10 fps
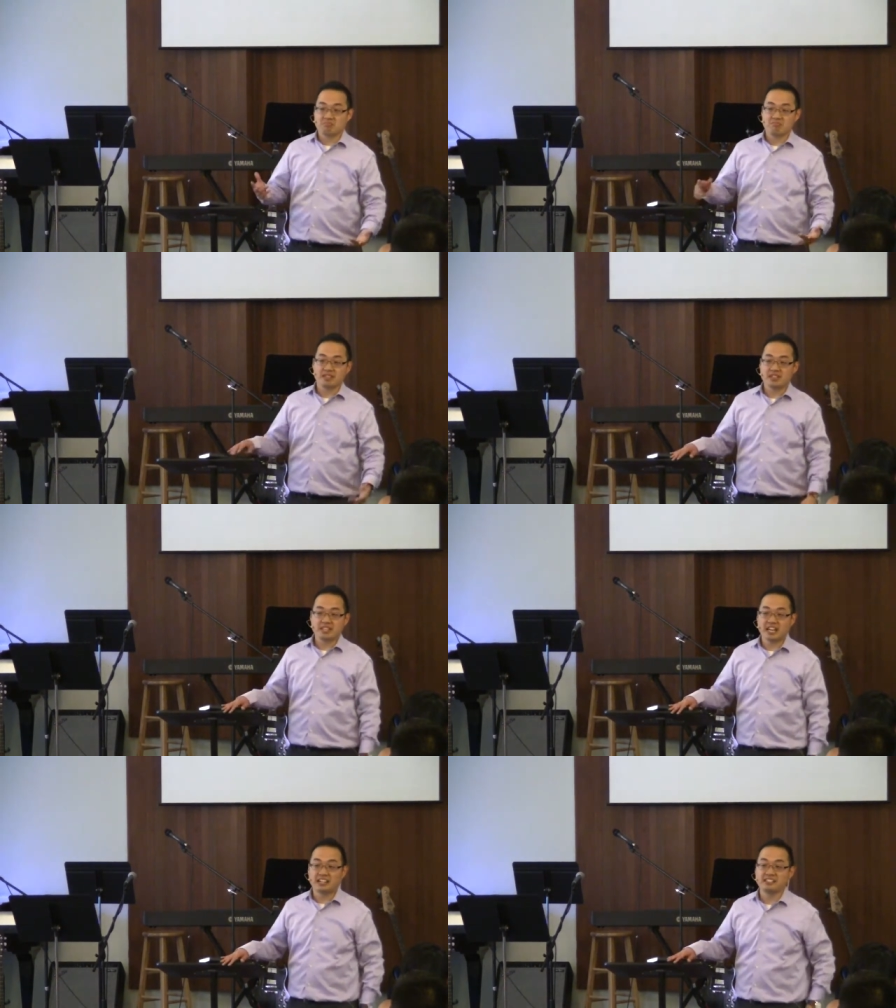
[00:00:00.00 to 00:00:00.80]
the
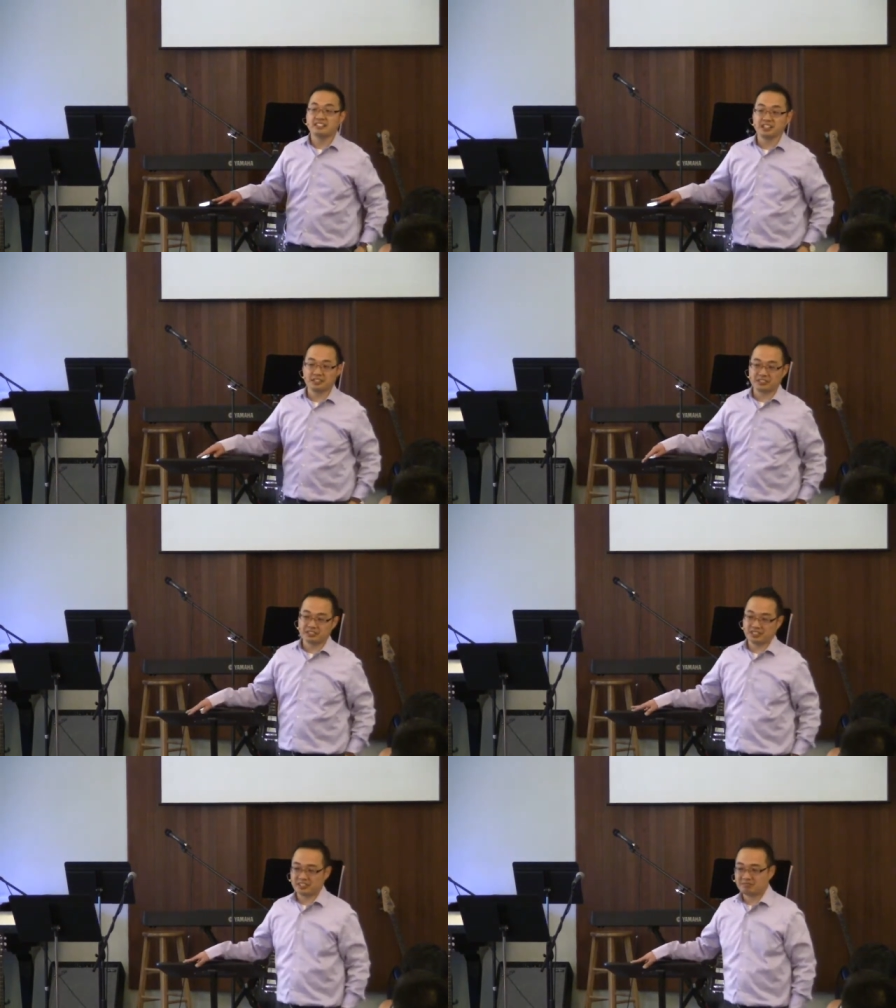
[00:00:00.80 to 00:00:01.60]
thing that isn't under the
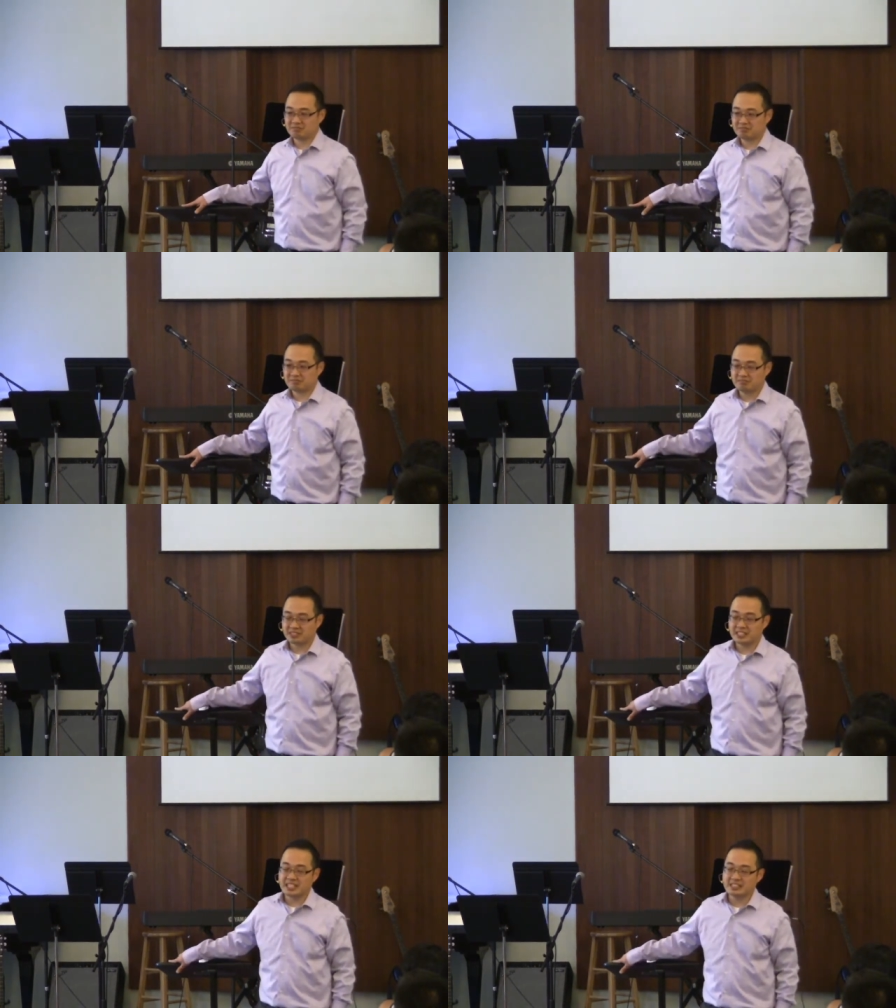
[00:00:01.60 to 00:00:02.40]
sun,
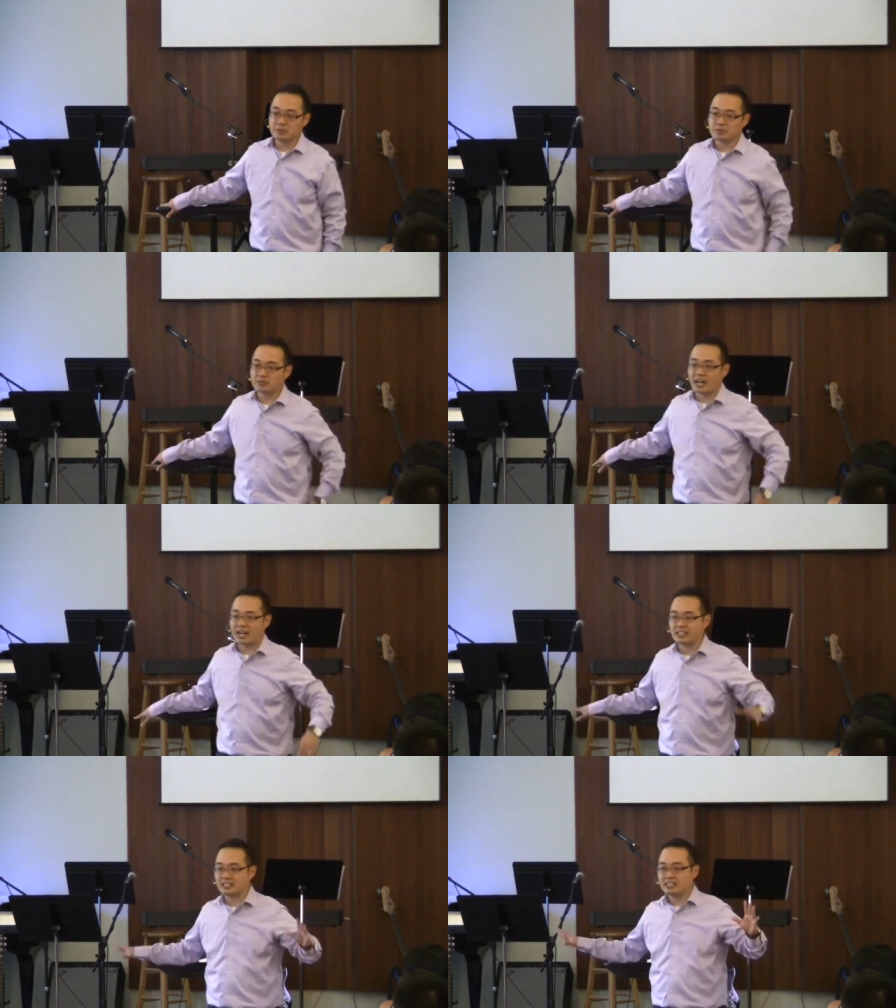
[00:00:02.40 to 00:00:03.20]
the kingdom of
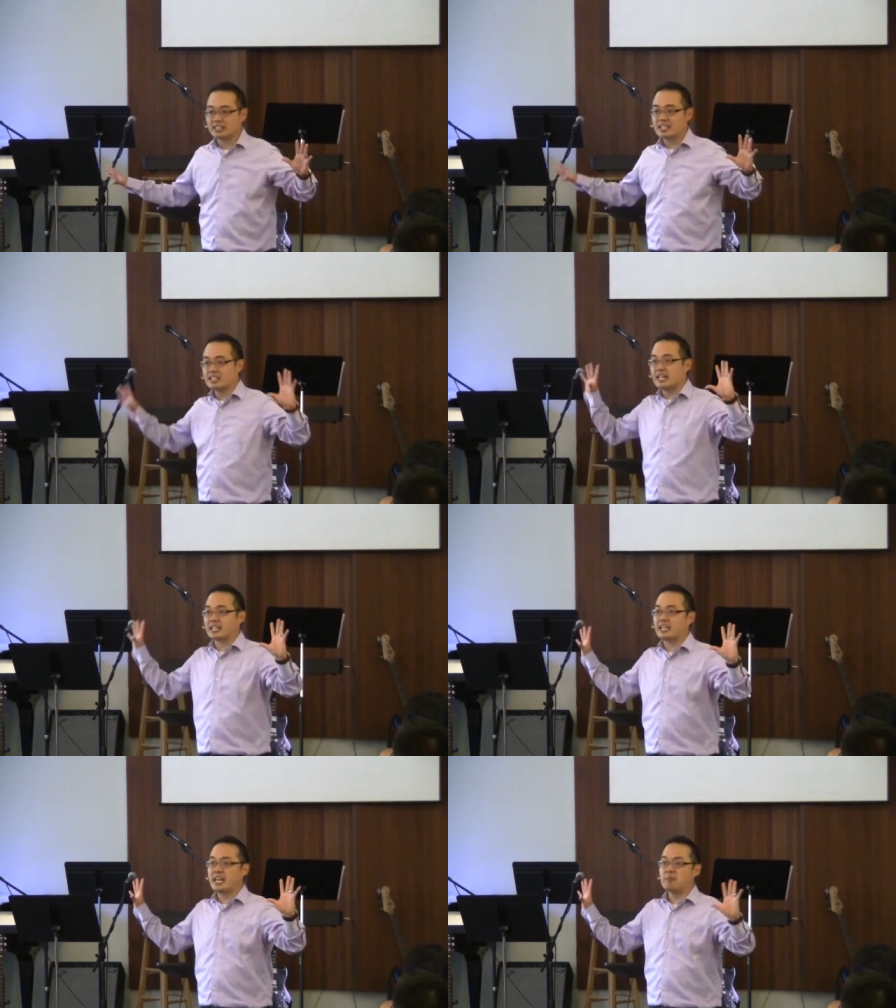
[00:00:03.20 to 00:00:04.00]
God
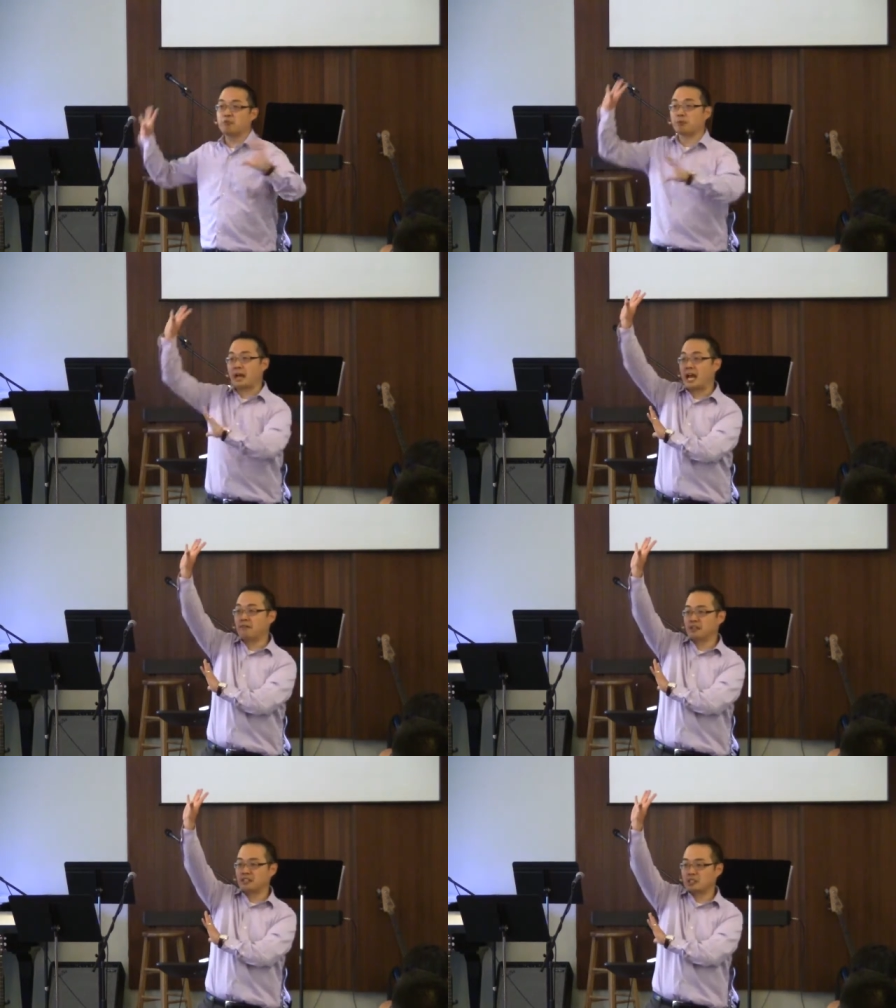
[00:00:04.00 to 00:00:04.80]
that came from
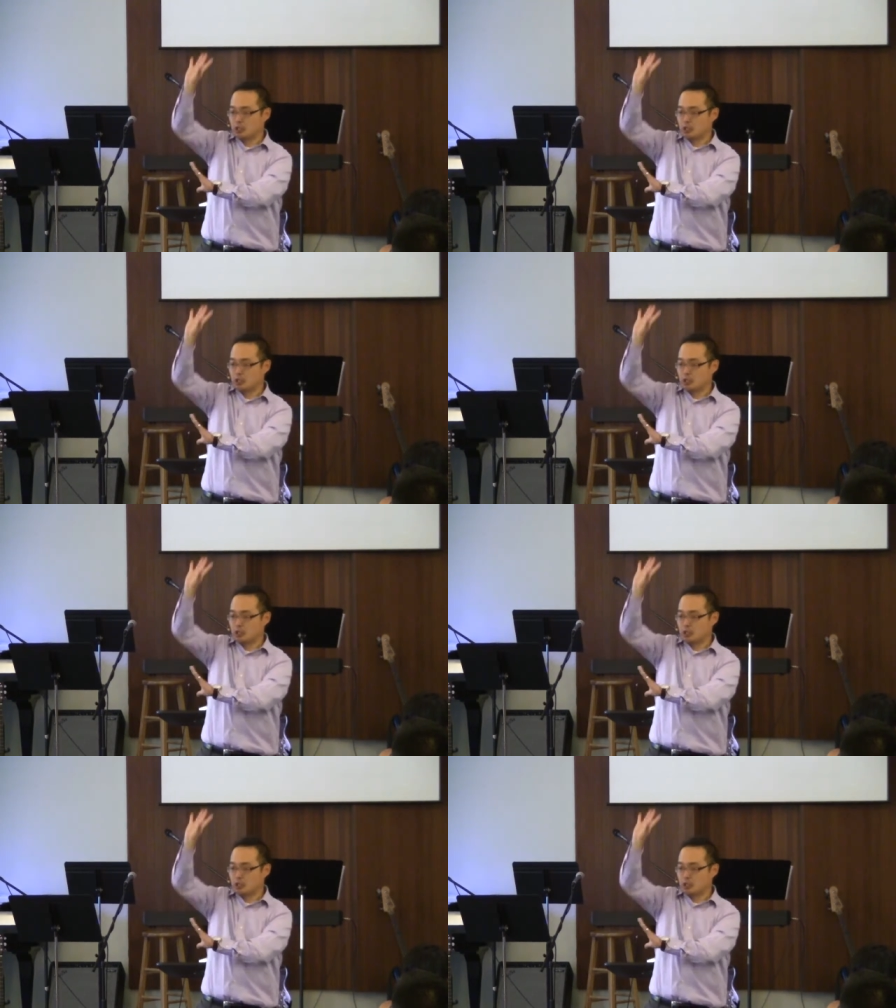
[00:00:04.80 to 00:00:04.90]
heaven